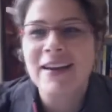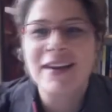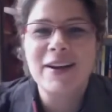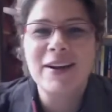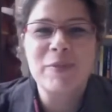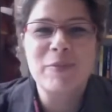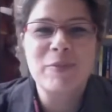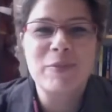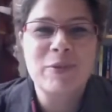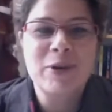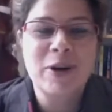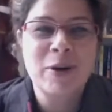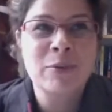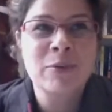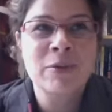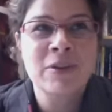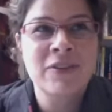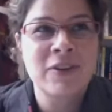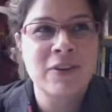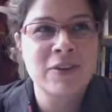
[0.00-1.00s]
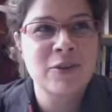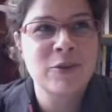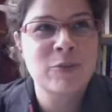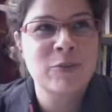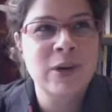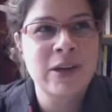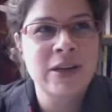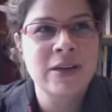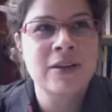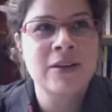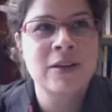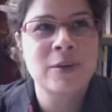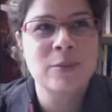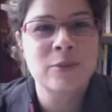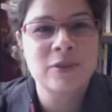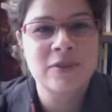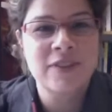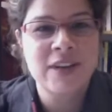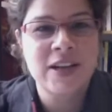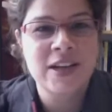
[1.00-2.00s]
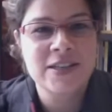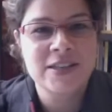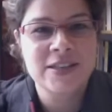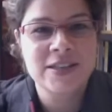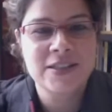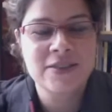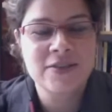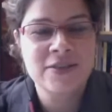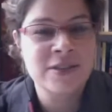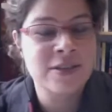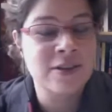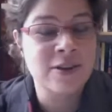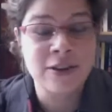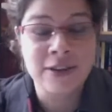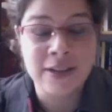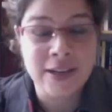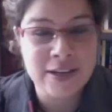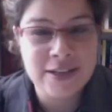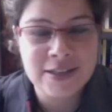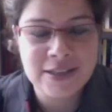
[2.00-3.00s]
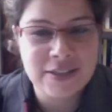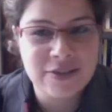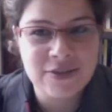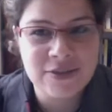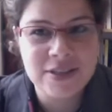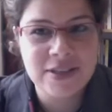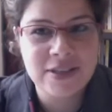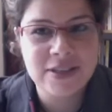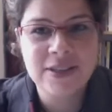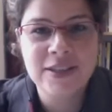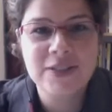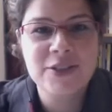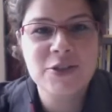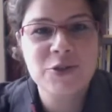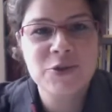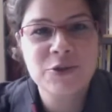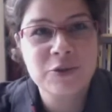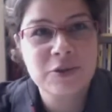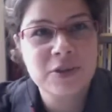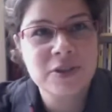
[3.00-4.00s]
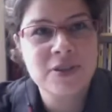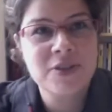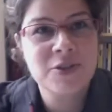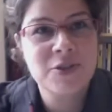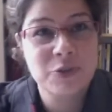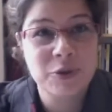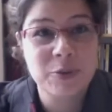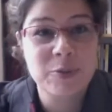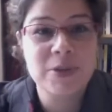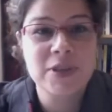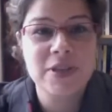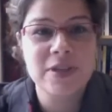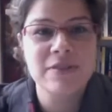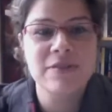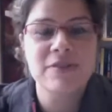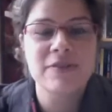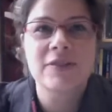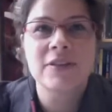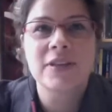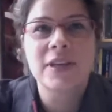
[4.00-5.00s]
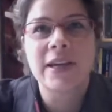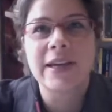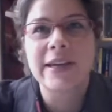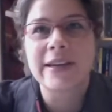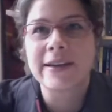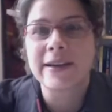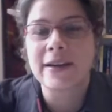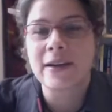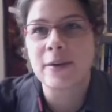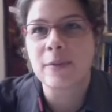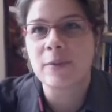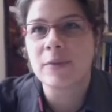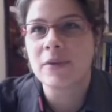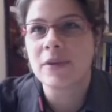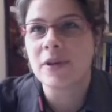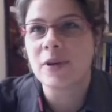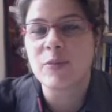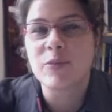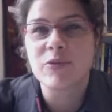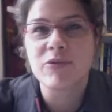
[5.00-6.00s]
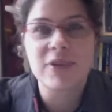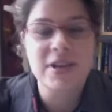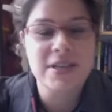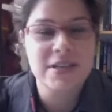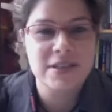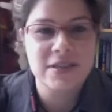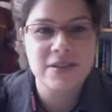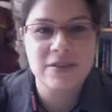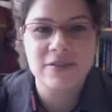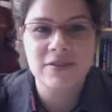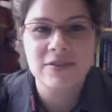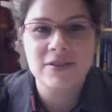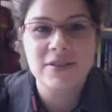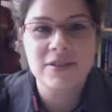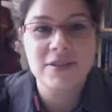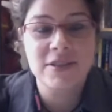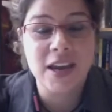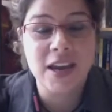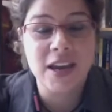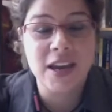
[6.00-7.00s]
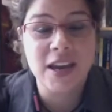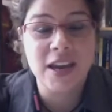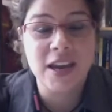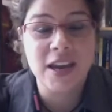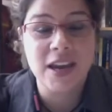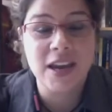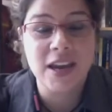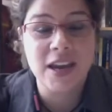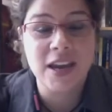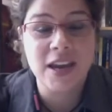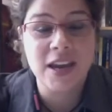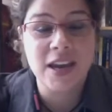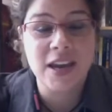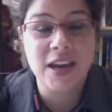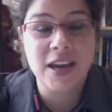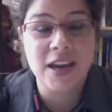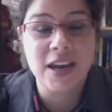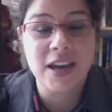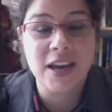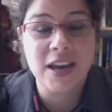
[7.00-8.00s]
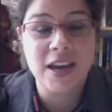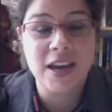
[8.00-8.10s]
probably followed by a number of adjectives that aren't actually physically descriptive, like oppressive, scary, sad,